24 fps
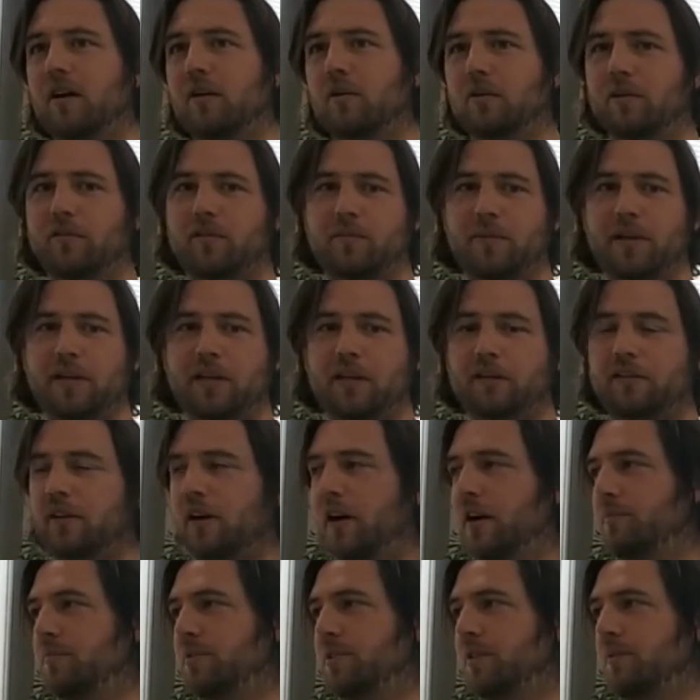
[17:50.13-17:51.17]
all of the media
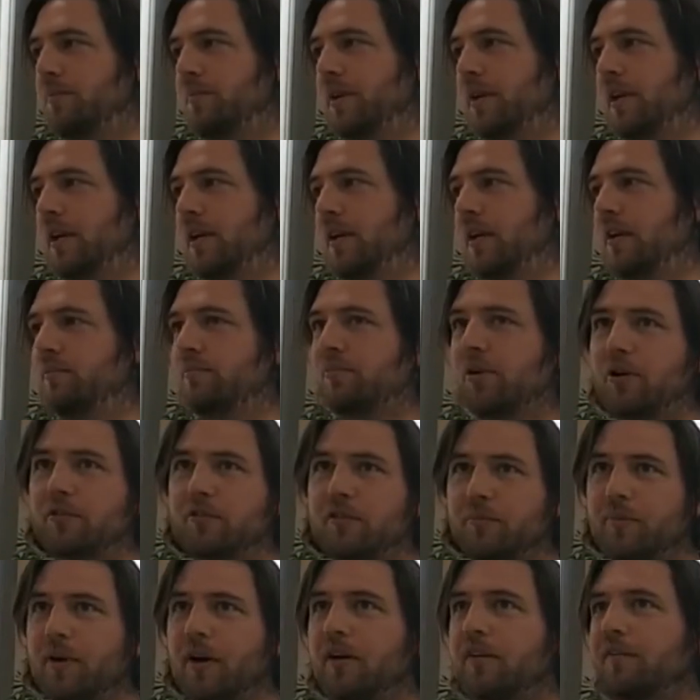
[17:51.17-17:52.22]
types to be
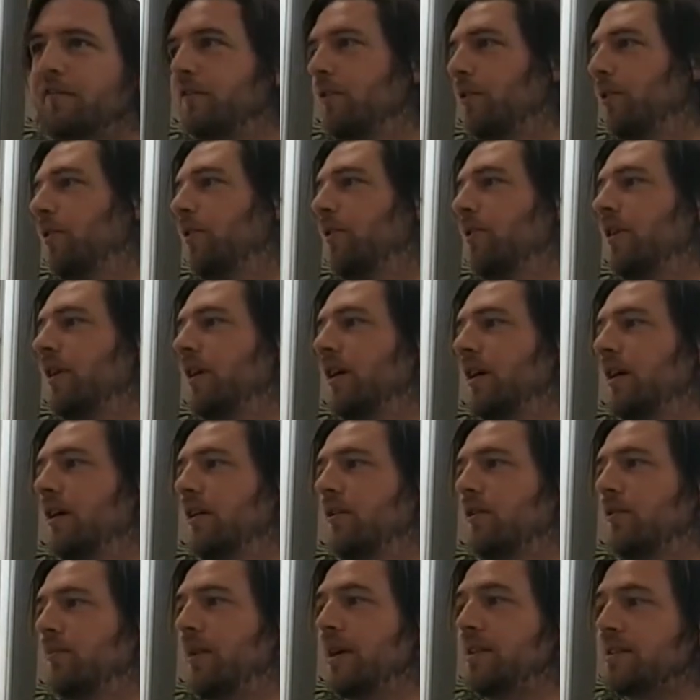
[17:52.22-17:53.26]
protobuf or
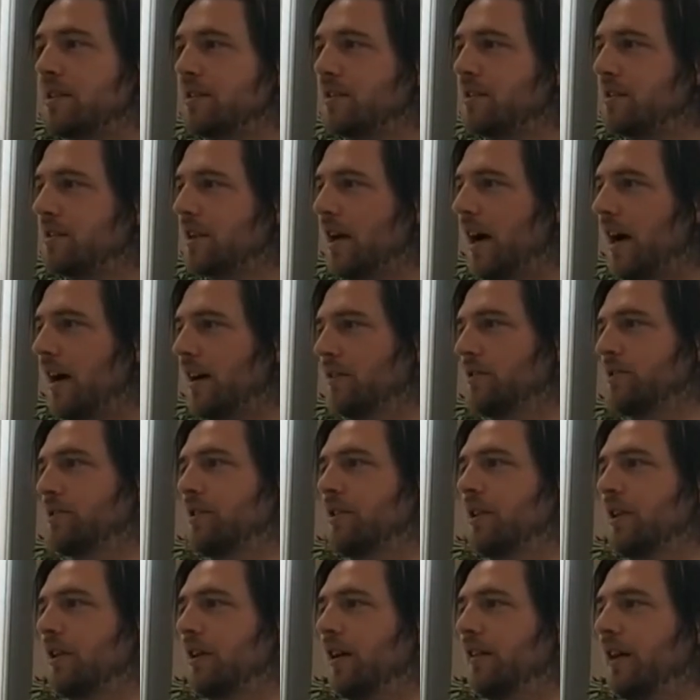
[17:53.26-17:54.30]
message stack or
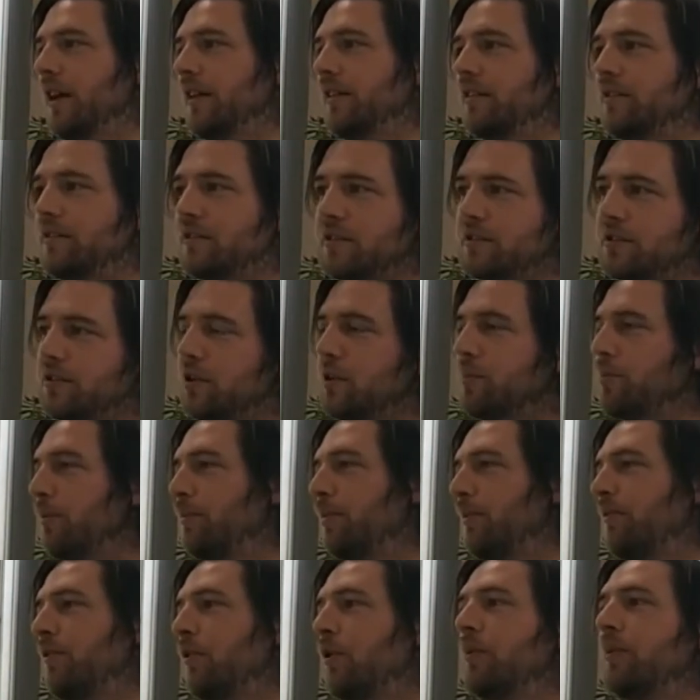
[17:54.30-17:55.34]
something like that. It's super
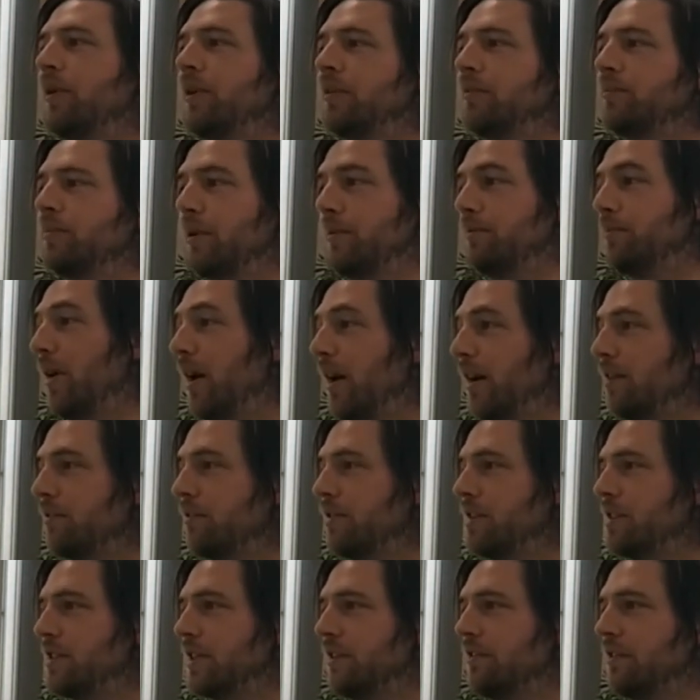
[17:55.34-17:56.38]
performant but
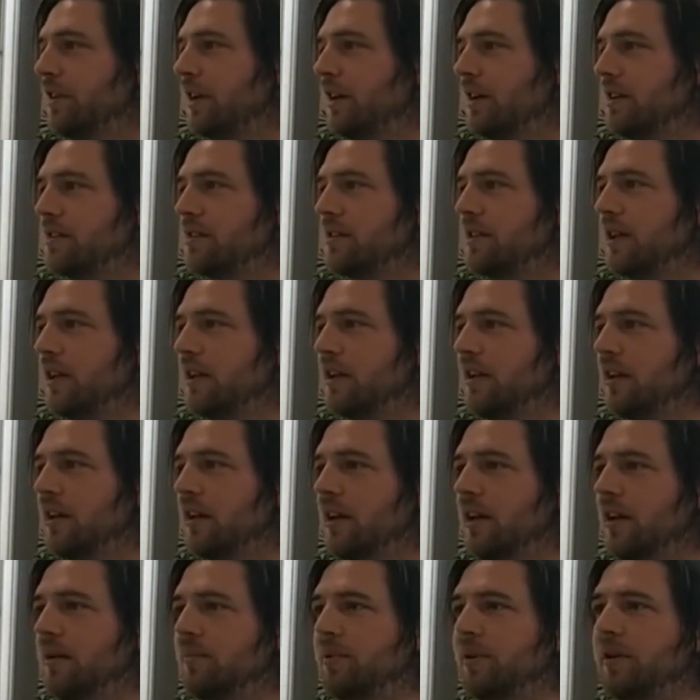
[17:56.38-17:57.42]
binary serialized thing,
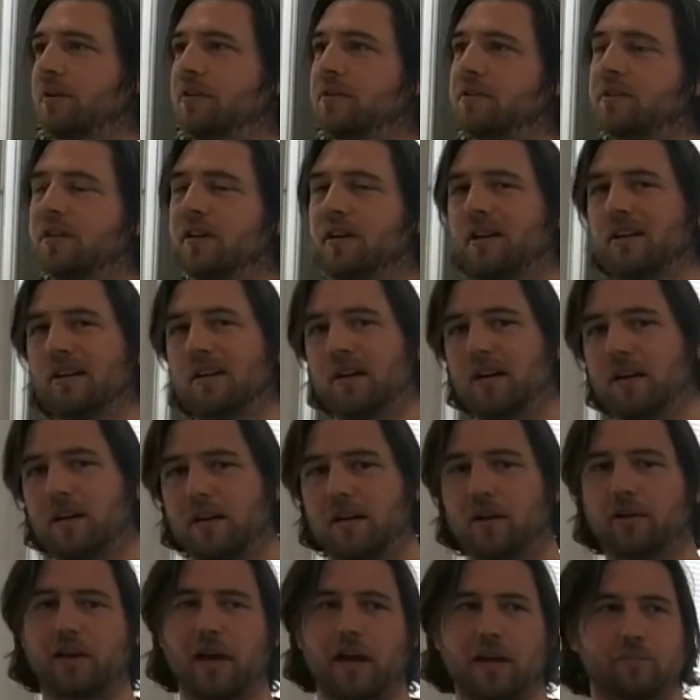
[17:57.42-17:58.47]
because
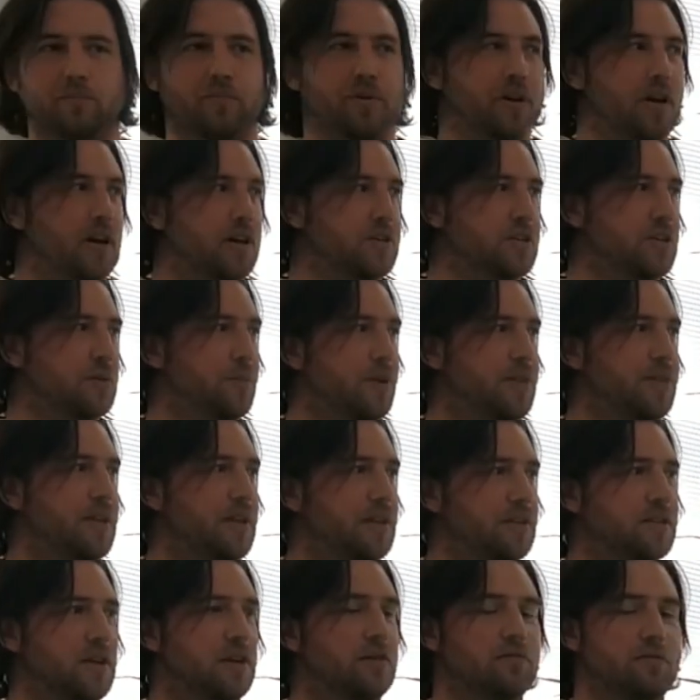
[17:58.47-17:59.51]
in production when
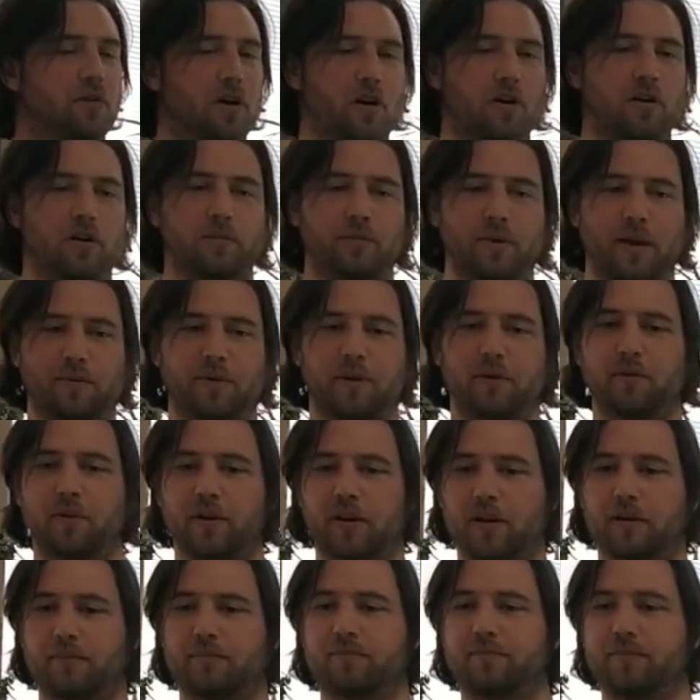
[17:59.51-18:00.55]
things go wrong, maybe you want
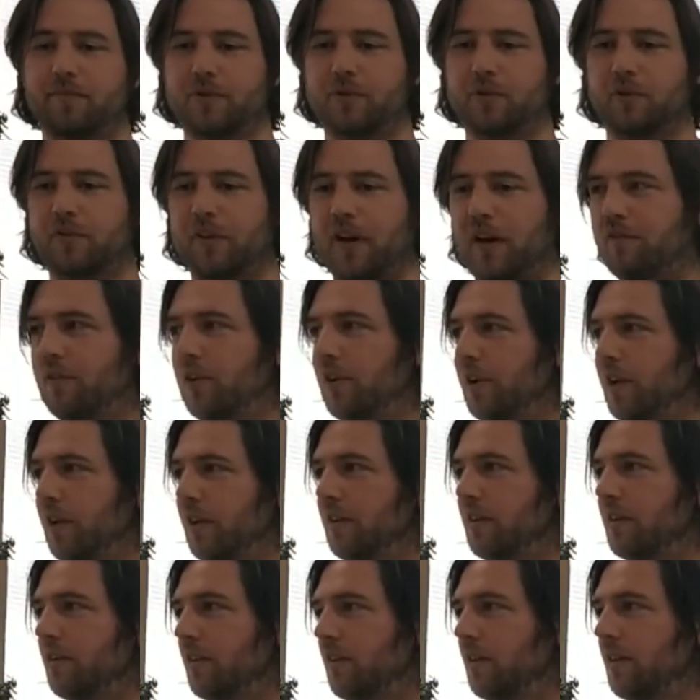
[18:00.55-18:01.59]
to sort of have a look in
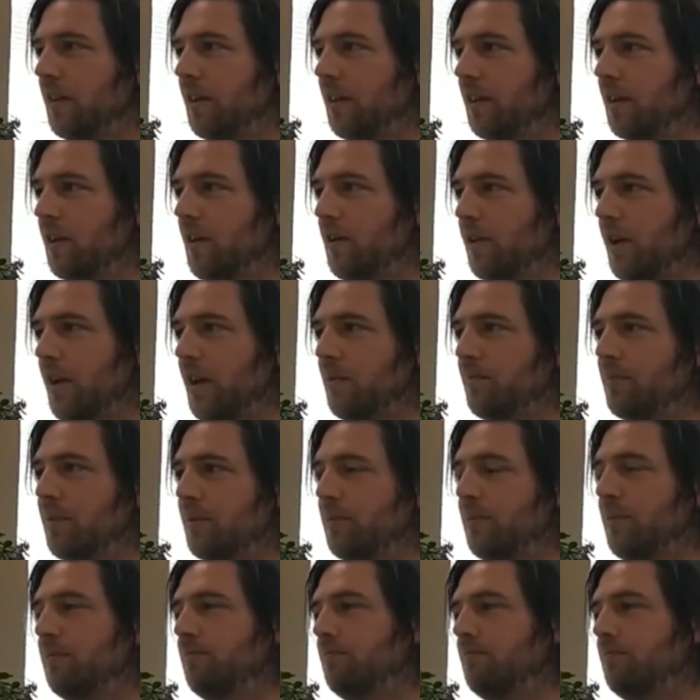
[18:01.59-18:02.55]
logging, but